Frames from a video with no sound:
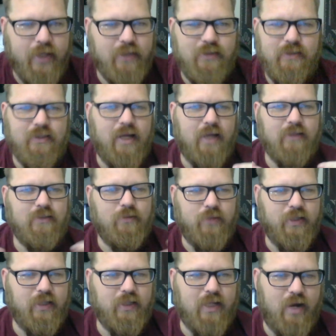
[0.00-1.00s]
It's not
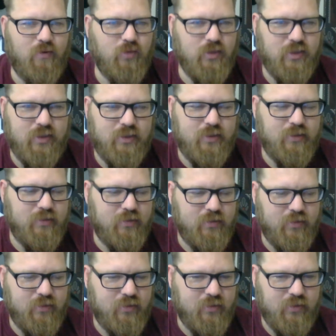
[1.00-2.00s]
something that I was
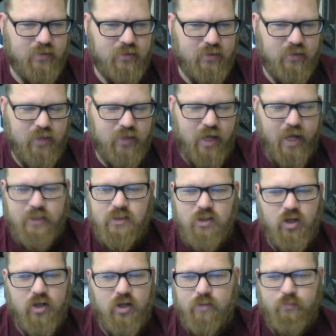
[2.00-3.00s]
I
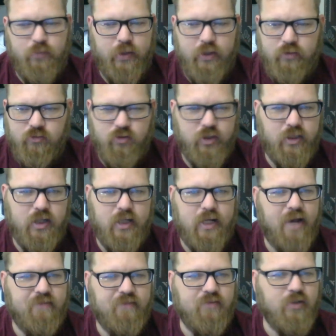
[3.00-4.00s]
saw being redone
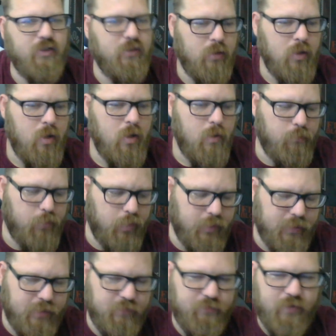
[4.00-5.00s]
ever.
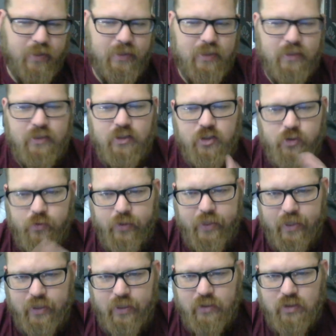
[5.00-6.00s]
But the fact that they're doing
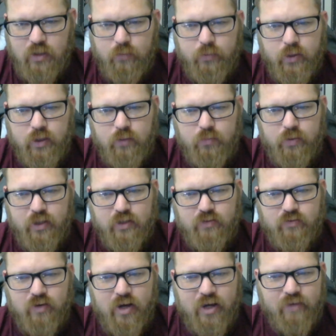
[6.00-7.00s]
it and it's going to be on the
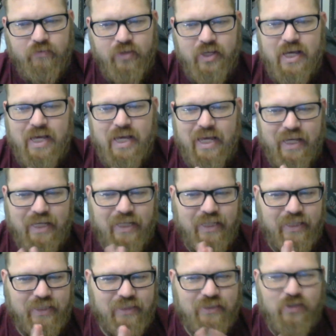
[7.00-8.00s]
PS5
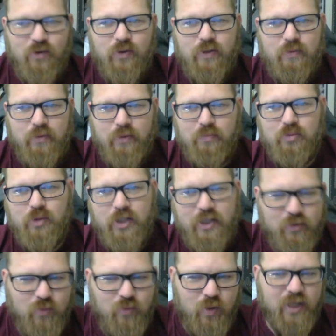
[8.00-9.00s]
is going to be
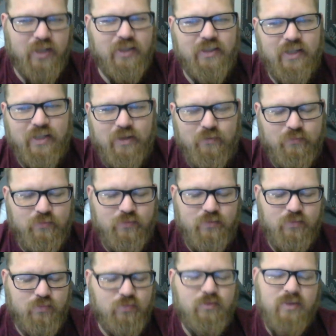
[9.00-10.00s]
pretty wild, and I'm
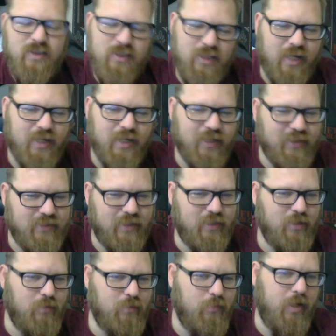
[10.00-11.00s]
kind of
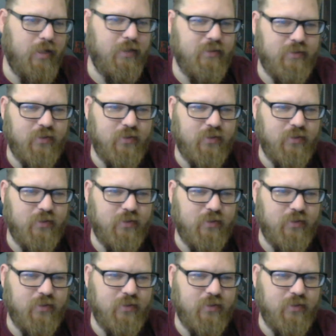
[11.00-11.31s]
excited about it.